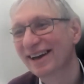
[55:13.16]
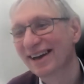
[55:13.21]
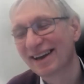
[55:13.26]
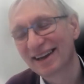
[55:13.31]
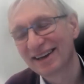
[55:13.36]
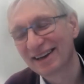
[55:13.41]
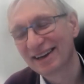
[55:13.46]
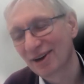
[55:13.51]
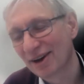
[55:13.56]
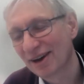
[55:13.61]

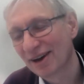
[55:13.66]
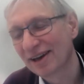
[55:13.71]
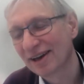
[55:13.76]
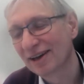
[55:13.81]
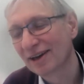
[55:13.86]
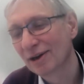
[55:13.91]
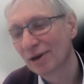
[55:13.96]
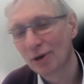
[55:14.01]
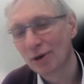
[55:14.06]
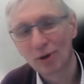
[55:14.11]
and
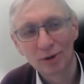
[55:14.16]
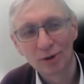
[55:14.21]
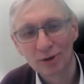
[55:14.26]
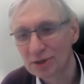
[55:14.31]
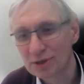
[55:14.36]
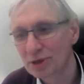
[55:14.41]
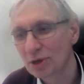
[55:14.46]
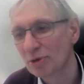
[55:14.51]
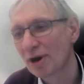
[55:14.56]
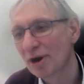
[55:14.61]

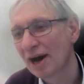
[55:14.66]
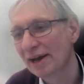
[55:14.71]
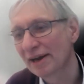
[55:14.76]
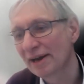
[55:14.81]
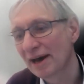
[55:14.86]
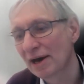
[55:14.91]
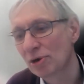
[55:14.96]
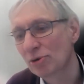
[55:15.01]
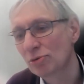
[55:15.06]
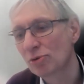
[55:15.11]
also
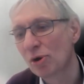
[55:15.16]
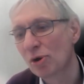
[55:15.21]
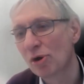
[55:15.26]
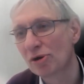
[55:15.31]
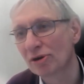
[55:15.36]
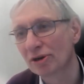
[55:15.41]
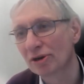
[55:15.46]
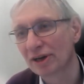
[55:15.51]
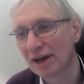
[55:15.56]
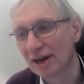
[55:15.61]
Anna, who
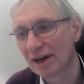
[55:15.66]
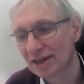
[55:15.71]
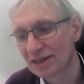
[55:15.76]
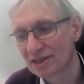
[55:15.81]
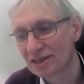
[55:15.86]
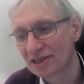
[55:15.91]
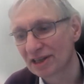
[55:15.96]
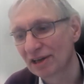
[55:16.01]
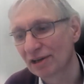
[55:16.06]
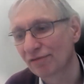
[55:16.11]

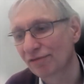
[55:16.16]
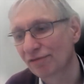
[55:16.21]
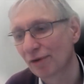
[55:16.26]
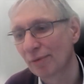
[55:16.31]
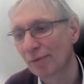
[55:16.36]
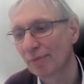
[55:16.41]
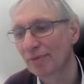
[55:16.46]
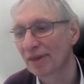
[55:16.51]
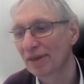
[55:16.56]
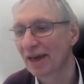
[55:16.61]
organized it
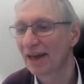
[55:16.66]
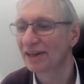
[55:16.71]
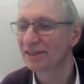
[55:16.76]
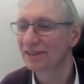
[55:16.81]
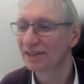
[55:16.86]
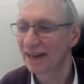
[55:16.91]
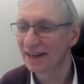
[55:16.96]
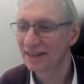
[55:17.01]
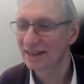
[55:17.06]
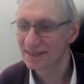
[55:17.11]
from the
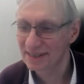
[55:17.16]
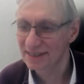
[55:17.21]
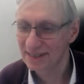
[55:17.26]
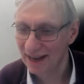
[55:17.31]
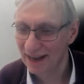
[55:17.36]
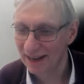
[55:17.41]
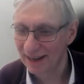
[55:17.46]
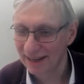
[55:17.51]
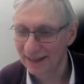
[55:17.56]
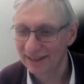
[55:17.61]
ATS
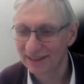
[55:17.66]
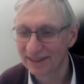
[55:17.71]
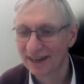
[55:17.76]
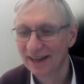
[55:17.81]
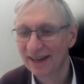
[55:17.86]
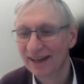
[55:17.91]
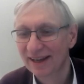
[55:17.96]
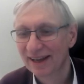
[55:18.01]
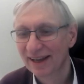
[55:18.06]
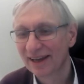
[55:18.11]
side.
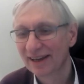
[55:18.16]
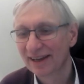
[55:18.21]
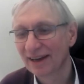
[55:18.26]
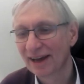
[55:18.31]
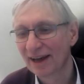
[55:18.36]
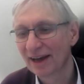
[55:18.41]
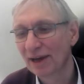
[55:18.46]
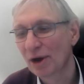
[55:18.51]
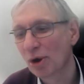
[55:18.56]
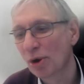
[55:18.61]

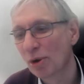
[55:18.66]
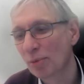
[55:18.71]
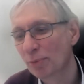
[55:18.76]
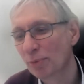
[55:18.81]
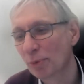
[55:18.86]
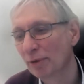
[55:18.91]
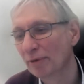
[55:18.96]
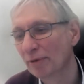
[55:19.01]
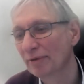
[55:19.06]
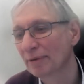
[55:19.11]
And I
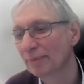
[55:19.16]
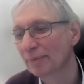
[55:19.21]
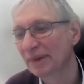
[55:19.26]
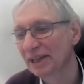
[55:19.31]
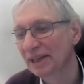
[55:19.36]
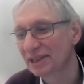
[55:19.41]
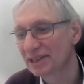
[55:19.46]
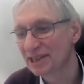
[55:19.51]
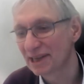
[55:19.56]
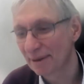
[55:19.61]
hope we will
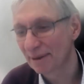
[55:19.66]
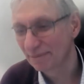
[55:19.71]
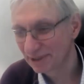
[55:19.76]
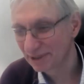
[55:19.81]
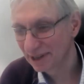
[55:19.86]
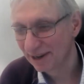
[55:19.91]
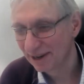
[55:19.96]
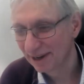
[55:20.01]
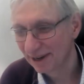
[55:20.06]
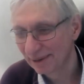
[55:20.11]
meet
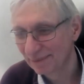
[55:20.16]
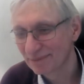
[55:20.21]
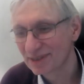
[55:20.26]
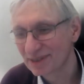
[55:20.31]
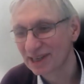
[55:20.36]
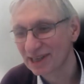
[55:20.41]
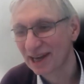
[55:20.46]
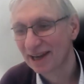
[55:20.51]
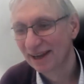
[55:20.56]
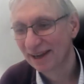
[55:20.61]

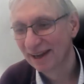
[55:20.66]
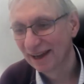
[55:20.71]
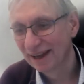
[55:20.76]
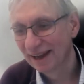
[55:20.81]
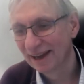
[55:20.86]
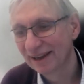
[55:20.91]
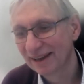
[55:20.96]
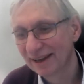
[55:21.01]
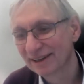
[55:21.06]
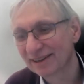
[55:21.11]
sometimes
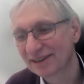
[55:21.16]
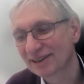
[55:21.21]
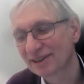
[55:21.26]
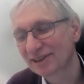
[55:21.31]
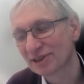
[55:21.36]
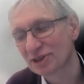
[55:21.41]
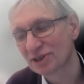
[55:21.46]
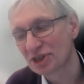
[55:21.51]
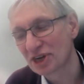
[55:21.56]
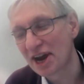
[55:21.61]
and
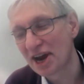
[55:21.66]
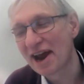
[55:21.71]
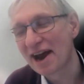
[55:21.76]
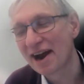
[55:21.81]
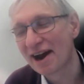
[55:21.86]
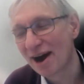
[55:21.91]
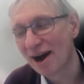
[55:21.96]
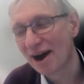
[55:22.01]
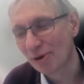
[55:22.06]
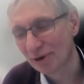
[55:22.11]
can share